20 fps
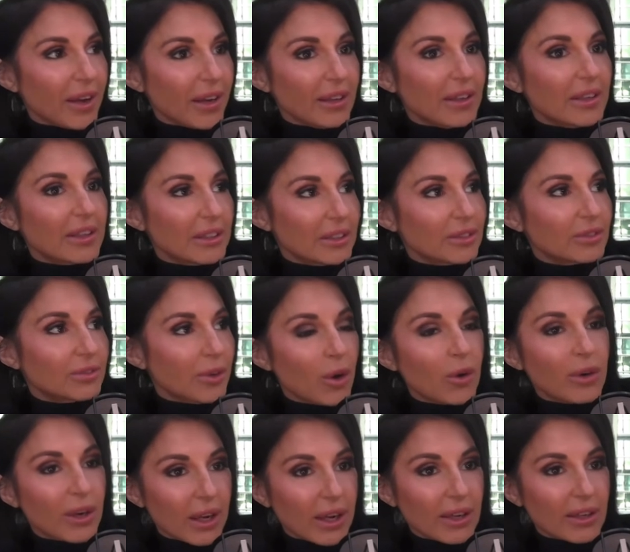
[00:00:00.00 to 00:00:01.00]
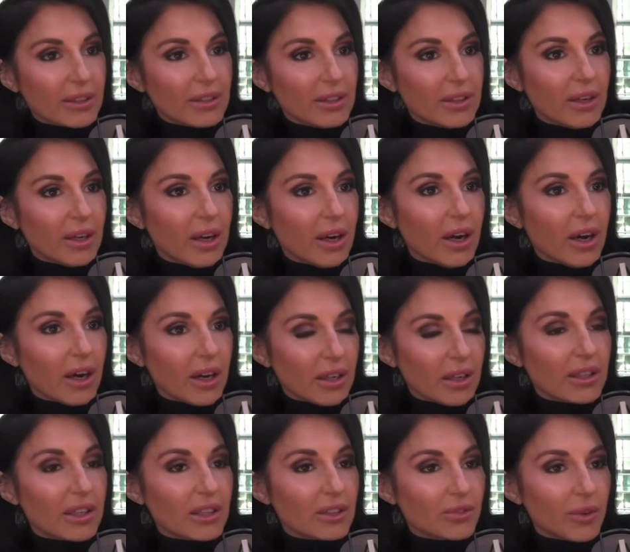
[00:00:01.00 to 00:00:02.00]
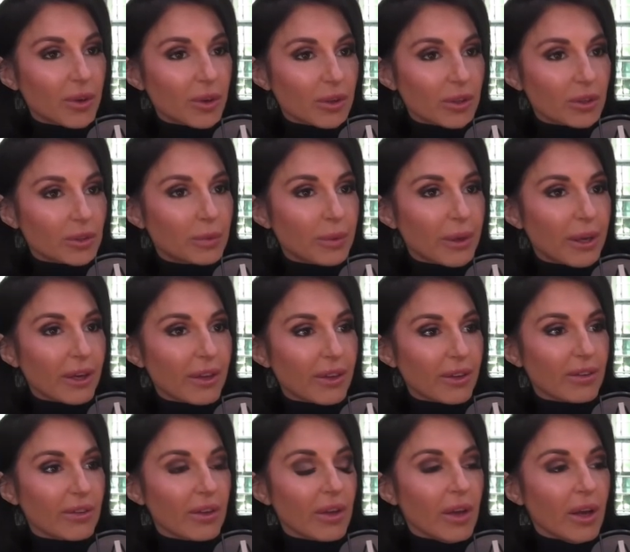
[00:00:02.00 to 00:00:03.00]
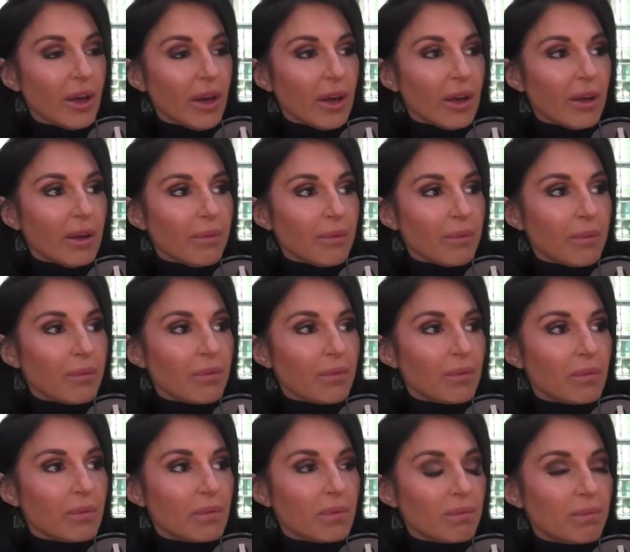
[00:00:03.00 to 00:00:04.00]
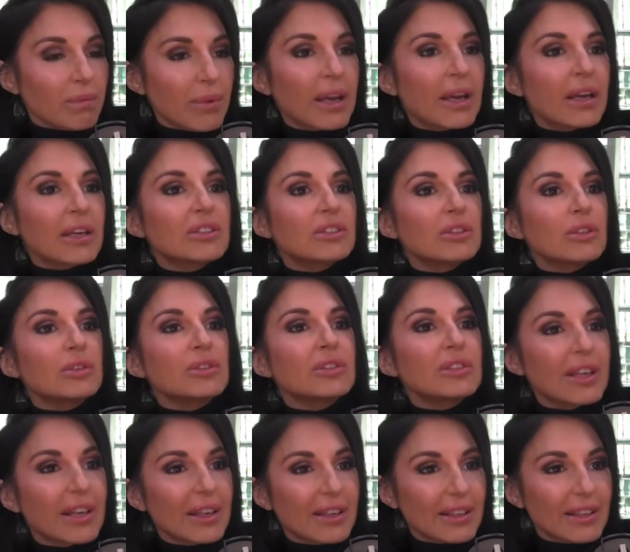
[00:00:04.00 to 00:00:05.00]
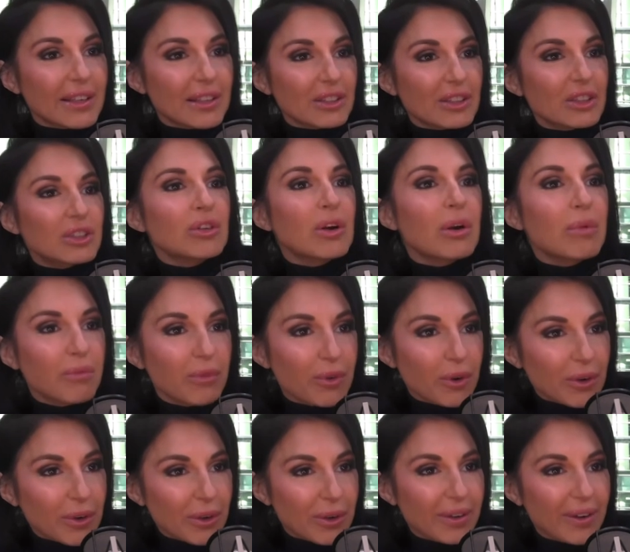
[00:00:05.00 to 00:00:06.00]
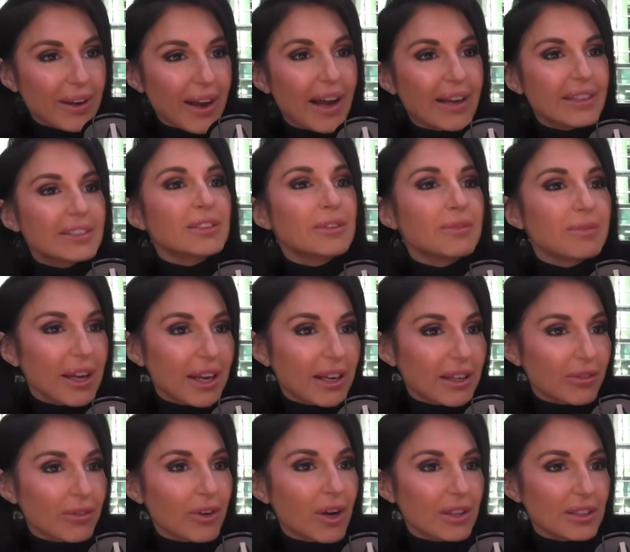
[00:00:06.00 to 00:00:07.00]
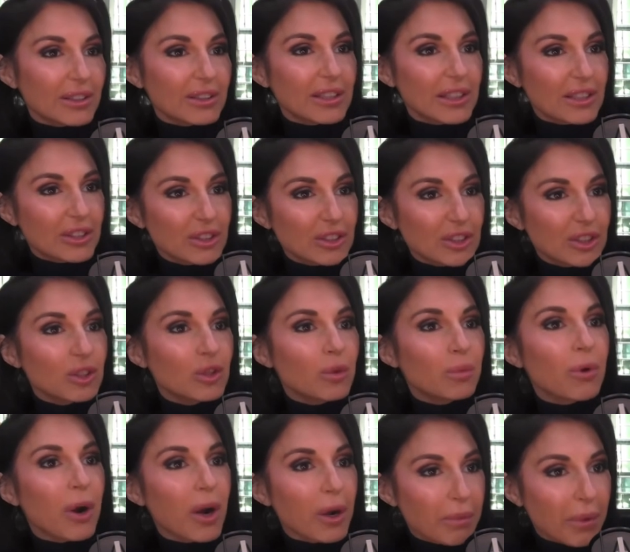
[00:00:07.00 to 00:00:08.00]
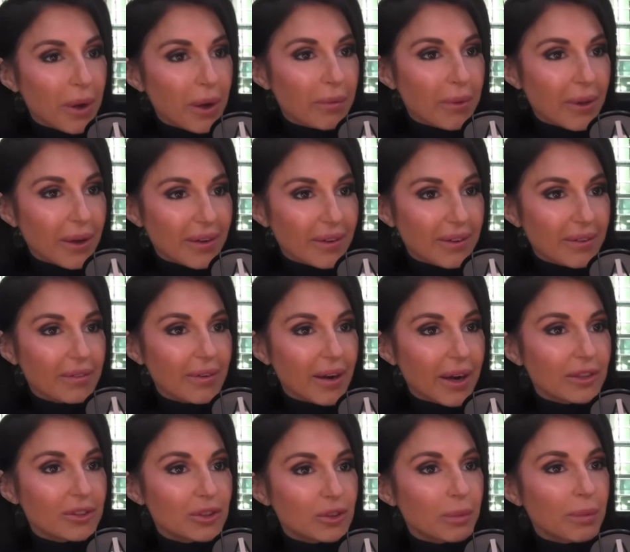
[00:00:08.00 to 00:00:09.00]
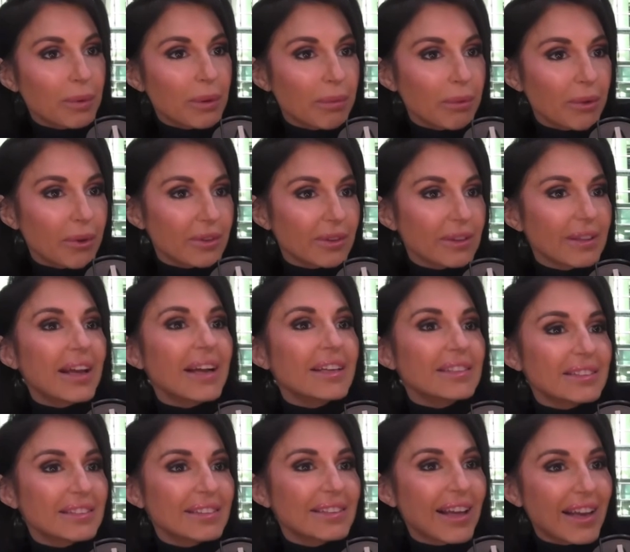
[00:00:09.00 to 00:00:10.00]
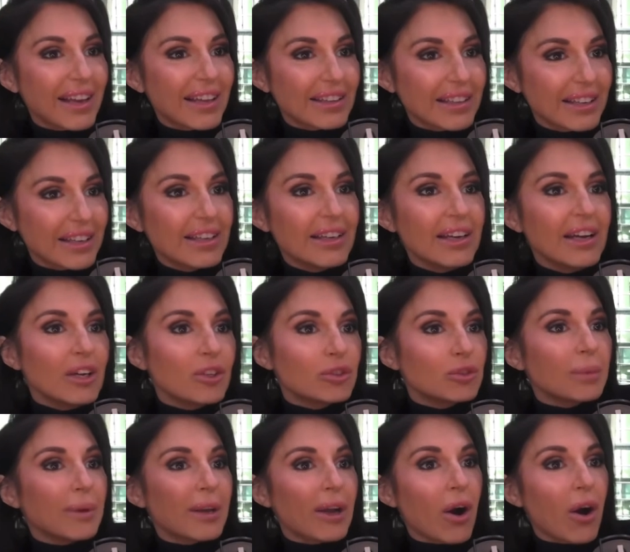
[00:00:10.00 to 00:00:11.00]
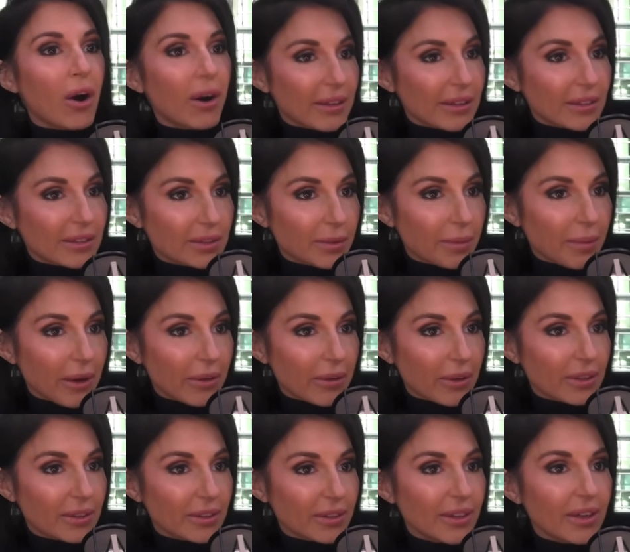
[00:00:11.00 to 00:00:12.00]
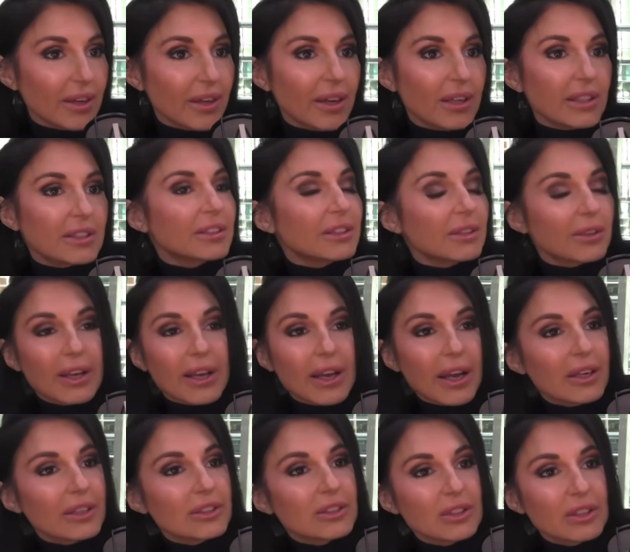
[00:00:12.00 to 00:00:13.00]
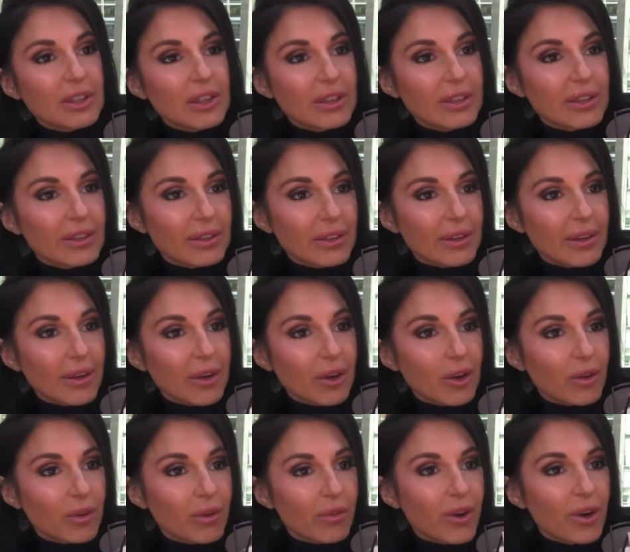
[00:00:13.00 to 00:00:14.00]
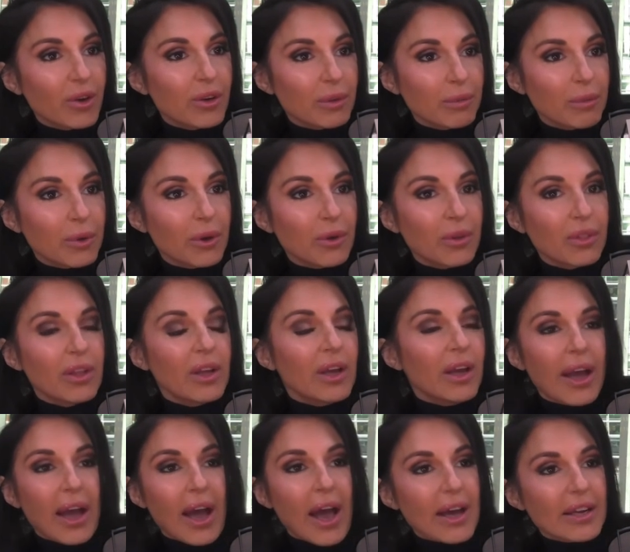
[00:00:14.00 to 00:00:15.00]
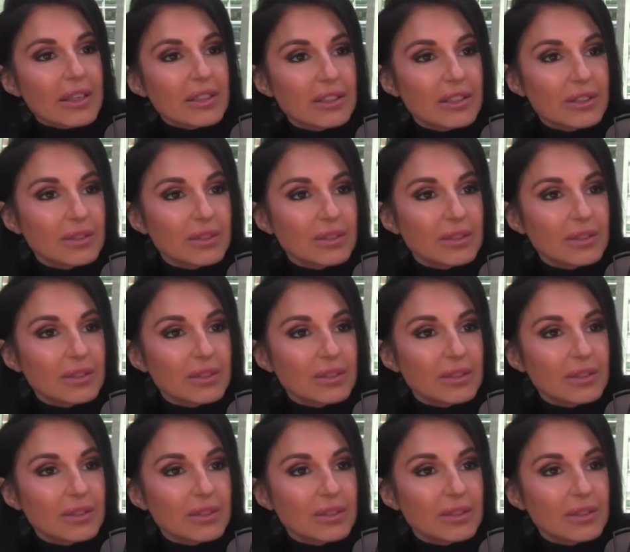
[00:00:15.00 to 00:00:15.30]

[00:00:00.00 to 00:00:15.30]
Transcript: his his voters, because being associated as a Trump voter has some negative connotation in the broad public, right? So people are less likely to be honest about it until they get into the voting booth, and